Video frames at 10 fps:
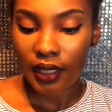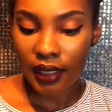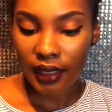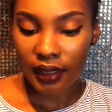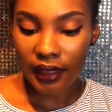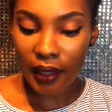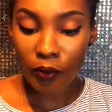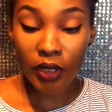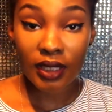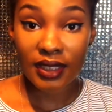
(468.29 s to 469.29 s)
And yeah,
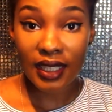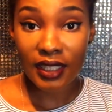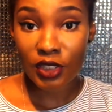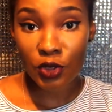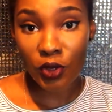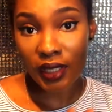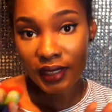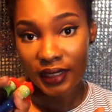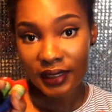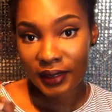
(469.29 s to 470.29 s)
I'm really excited to try
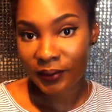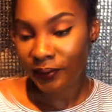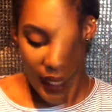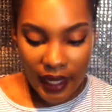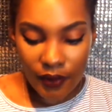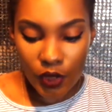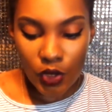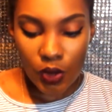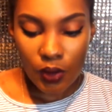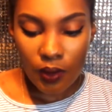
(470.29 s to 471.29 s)
these. The thing that I have to
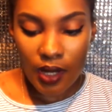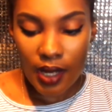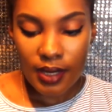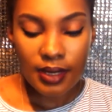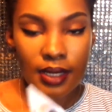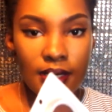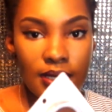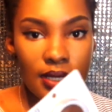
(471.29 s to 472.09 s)
show you guys is